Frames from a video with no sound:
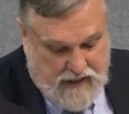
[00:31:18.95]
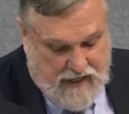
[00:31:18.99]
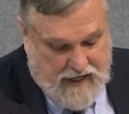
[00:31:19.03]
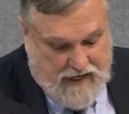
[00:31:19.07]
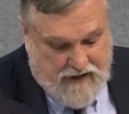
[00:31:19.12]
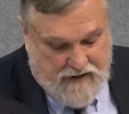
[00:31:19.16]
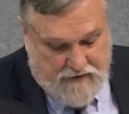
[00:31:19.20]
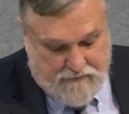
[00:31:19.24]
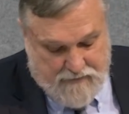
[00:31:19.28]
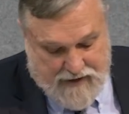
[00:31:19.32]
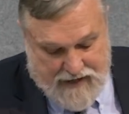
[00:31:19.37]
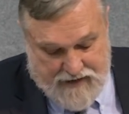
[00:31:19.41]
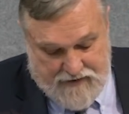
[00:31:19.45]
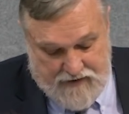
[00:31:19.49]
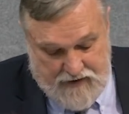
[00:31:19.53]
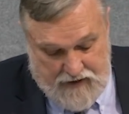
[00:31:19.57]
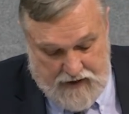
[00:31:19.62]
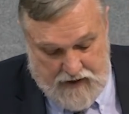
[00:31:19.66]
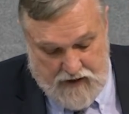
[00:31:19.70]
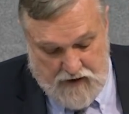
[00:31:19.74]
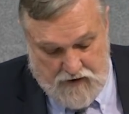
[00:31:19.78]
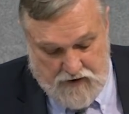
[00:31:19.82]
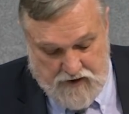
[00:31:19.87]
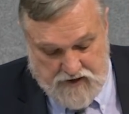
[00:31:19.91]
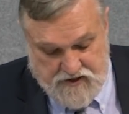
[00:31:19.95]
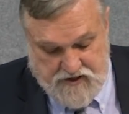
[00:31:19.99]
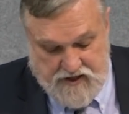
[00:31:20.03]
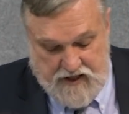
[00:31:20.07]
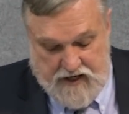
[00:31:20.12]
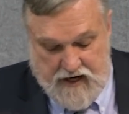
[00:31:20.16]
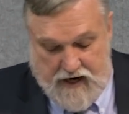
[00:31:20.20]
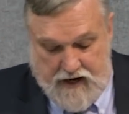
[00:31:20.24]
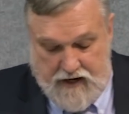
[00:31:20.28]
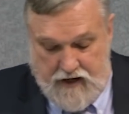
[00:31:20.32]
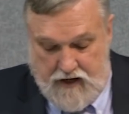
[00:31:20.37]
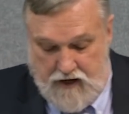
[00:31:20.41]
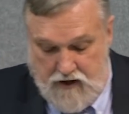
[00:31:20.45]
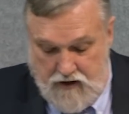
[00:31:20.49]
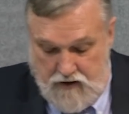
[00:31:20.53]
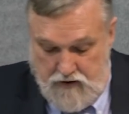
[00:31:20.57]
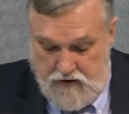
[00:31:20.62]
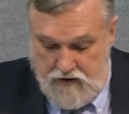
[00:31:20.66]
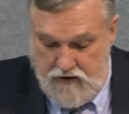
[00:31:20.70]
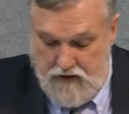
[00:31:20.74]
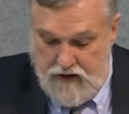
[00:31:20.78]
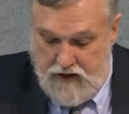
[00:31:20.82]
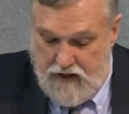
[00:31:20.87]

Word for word: He that made the ear, does he not hear?